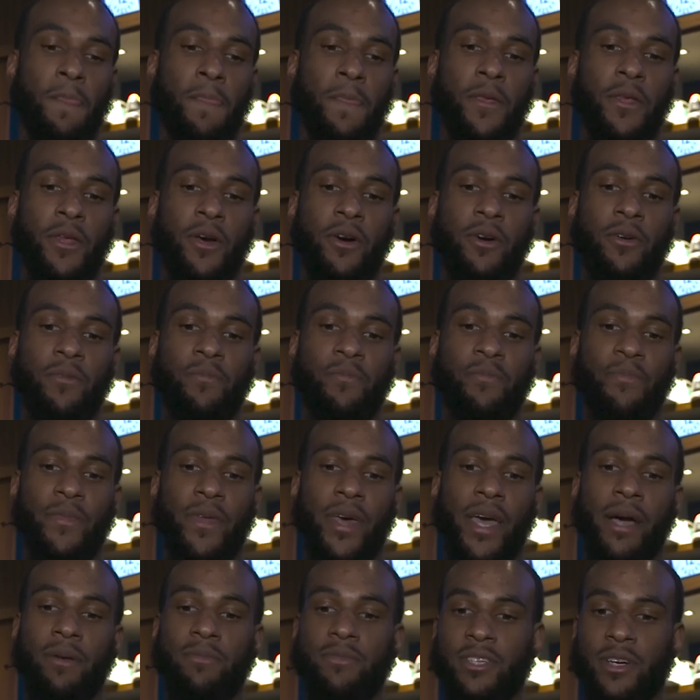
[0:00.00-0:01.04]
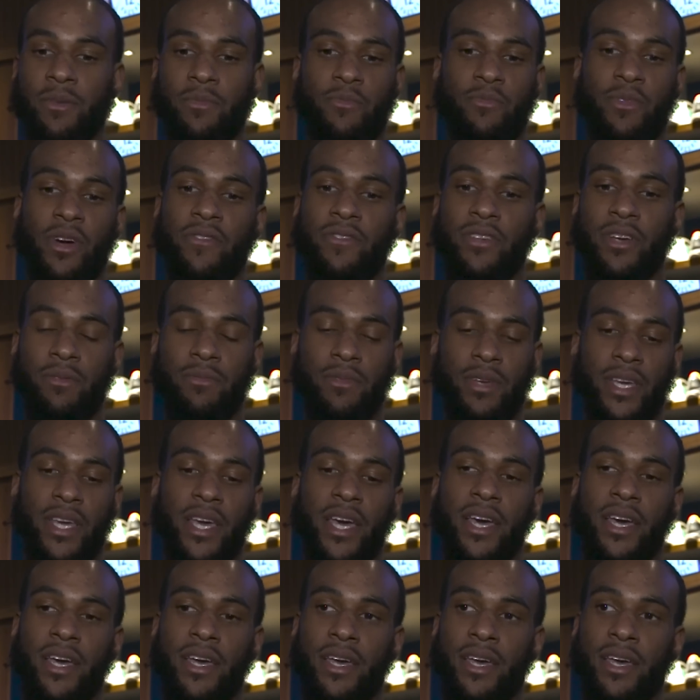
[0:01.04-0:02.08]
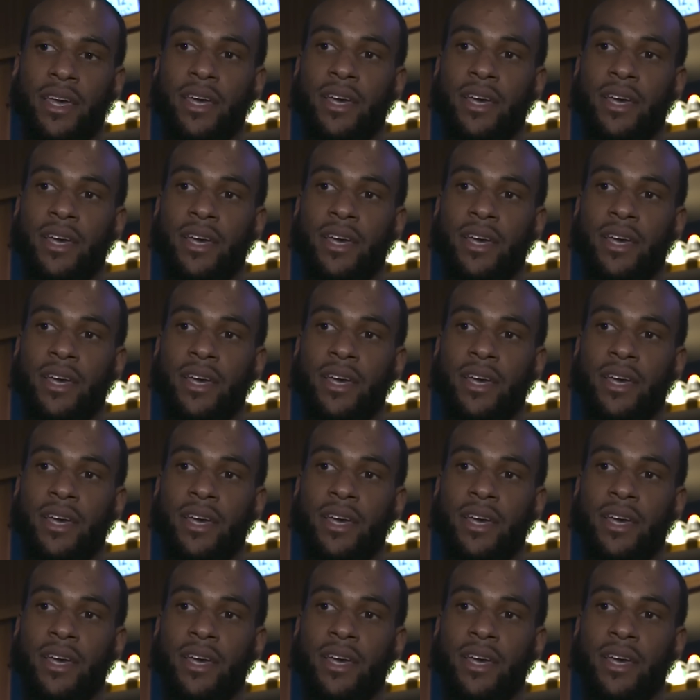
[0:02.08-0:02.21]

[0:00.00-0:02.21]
you know, amped up and revved up they get.